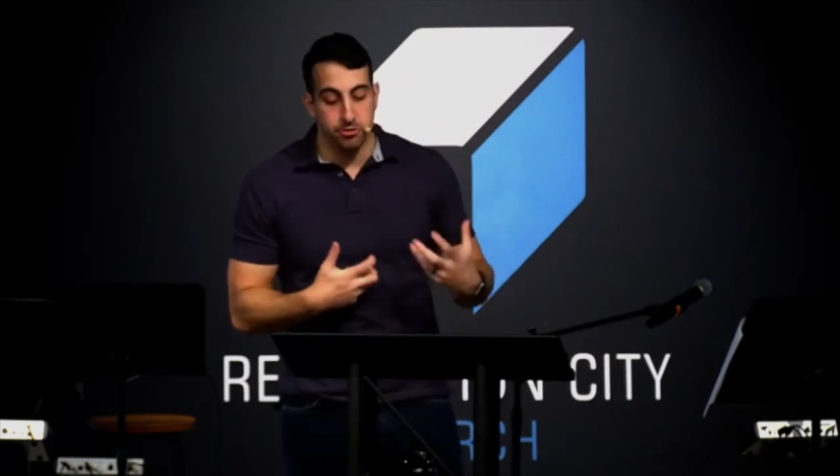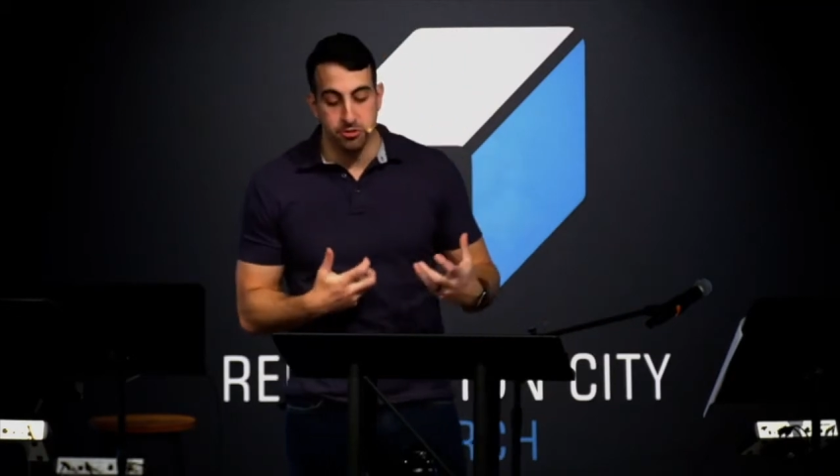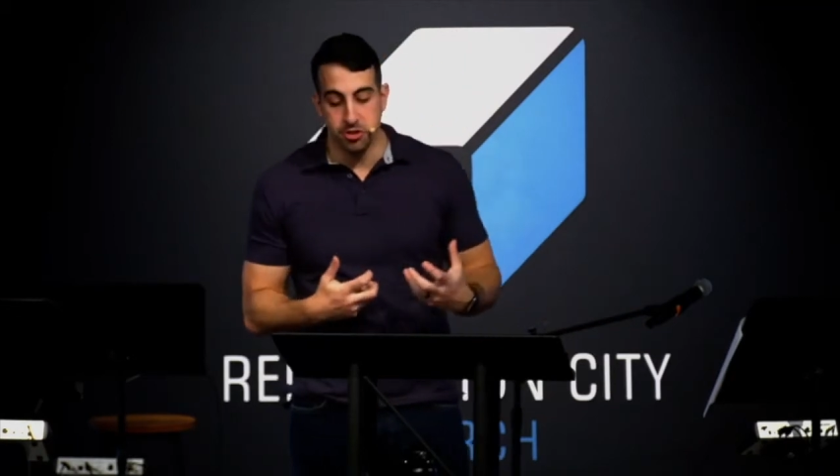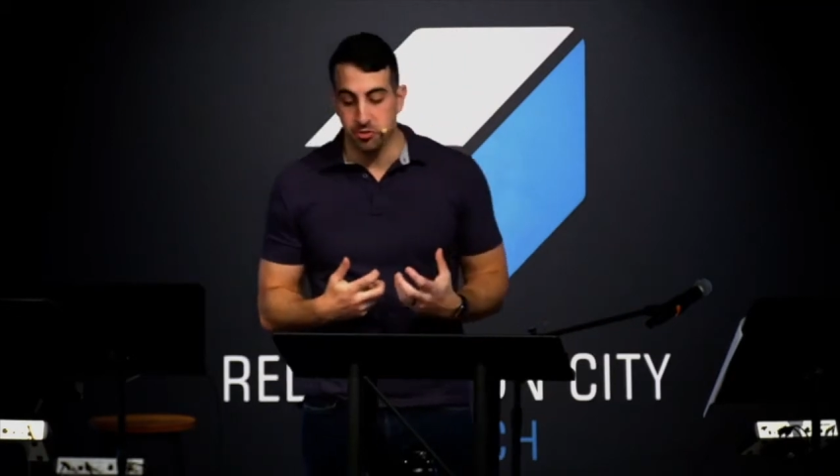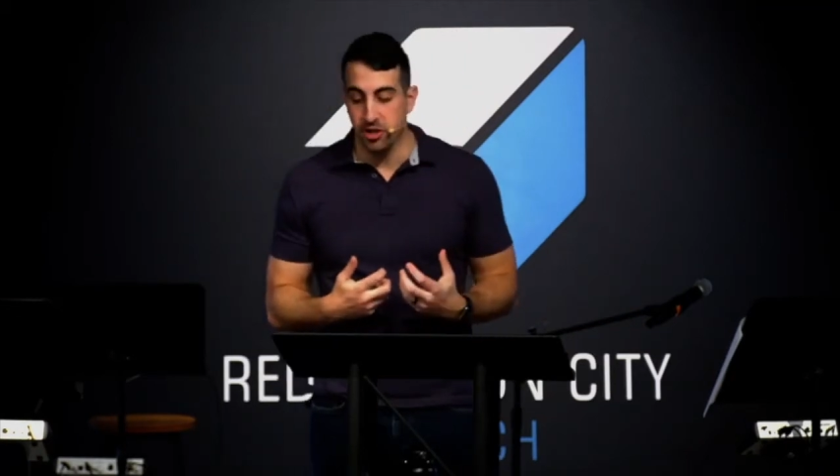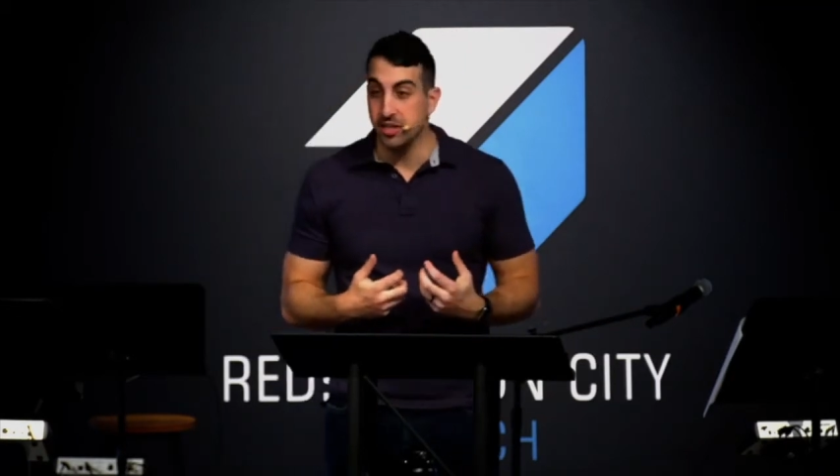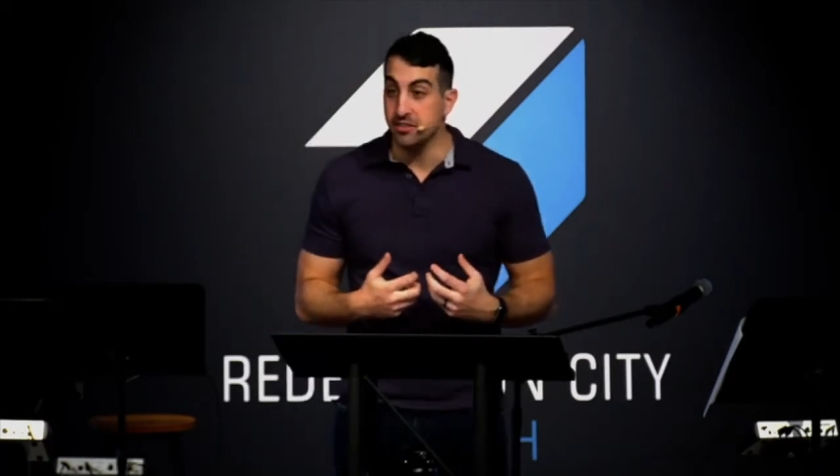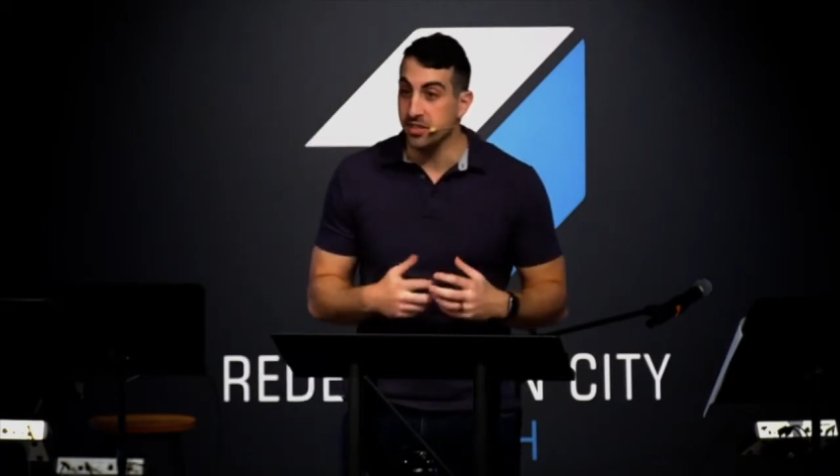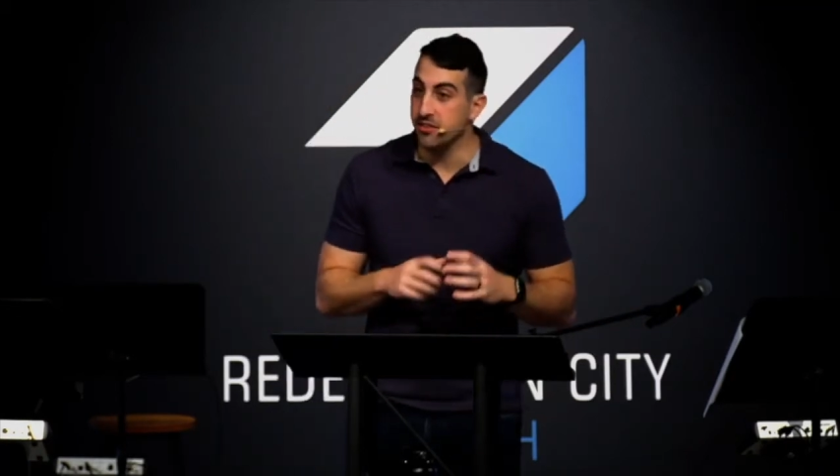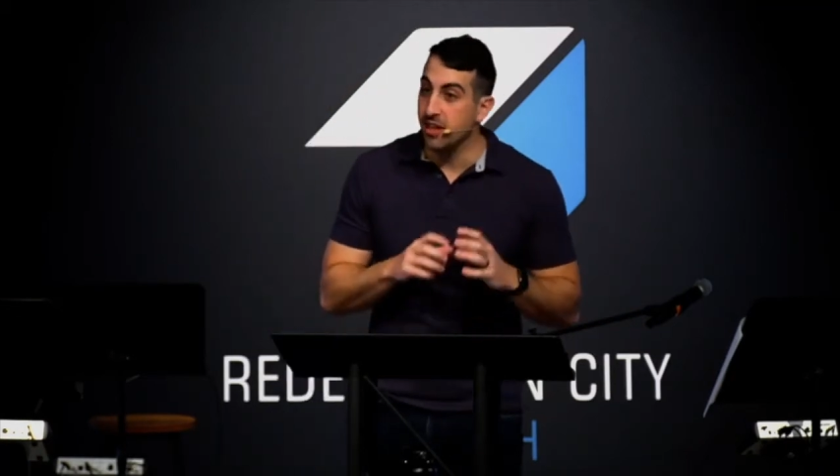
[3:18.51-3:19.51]
strange
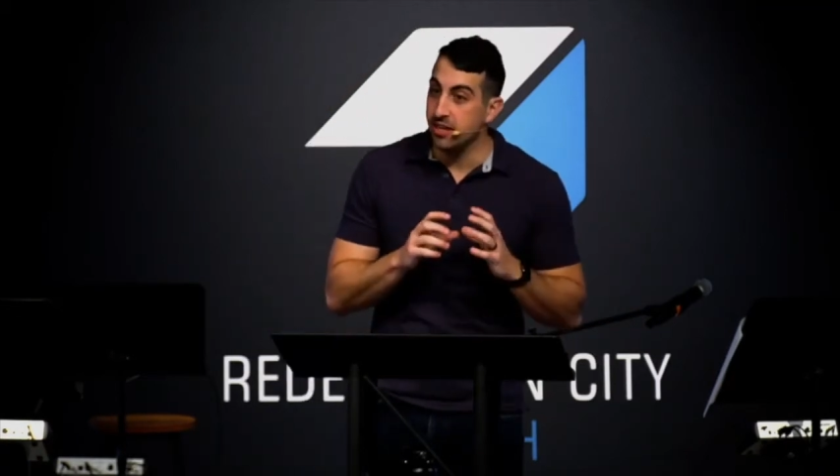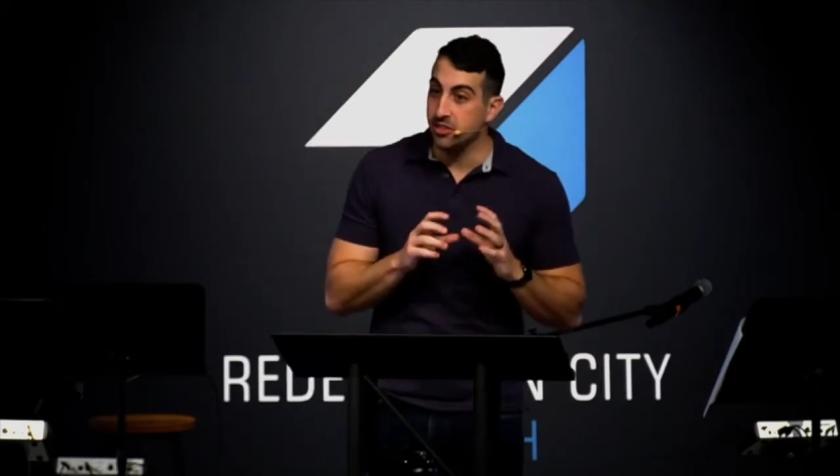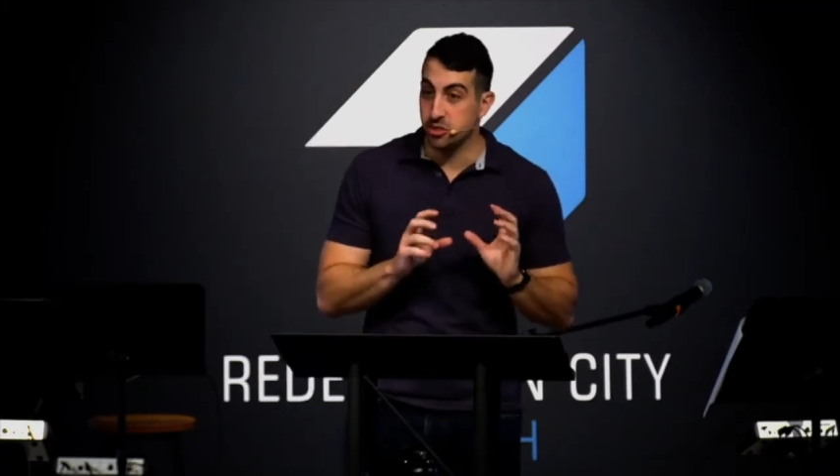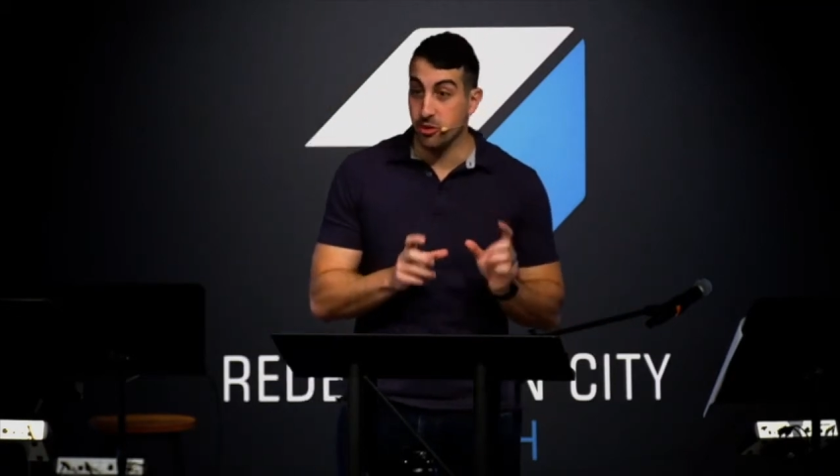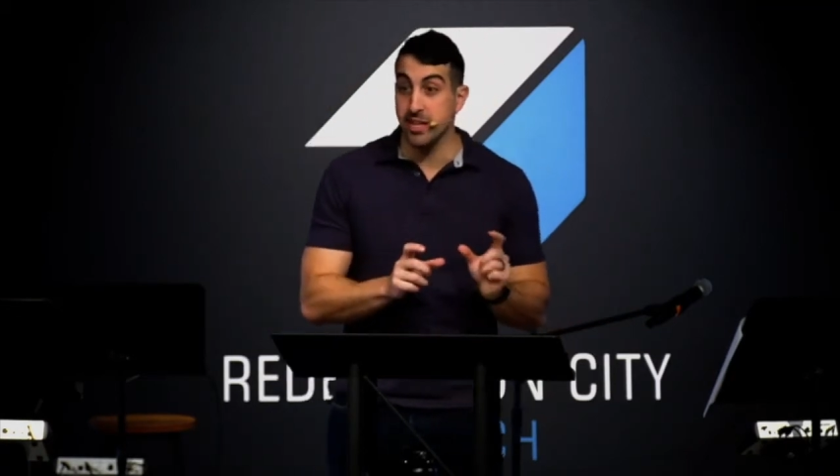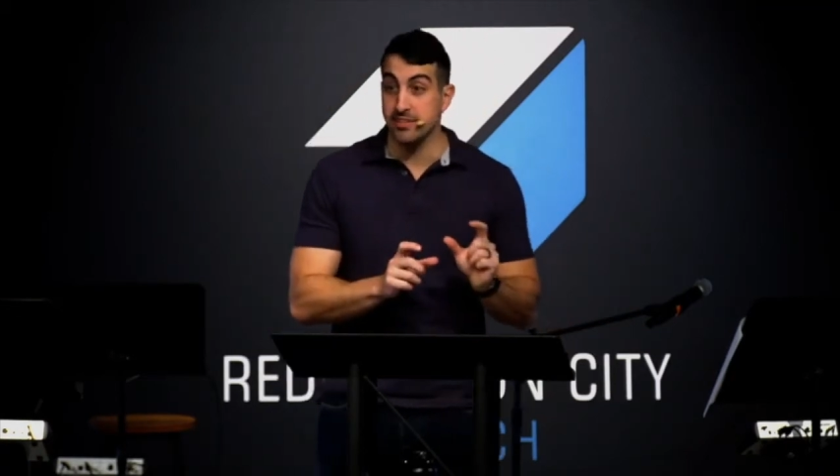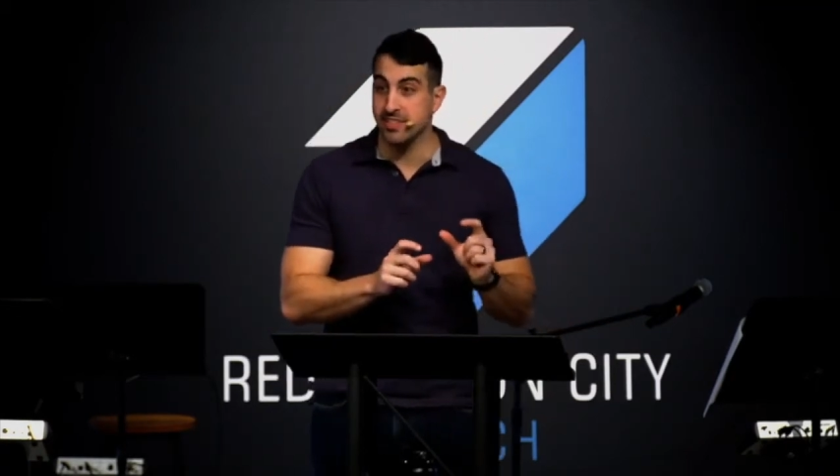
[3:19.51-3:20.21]
and strains.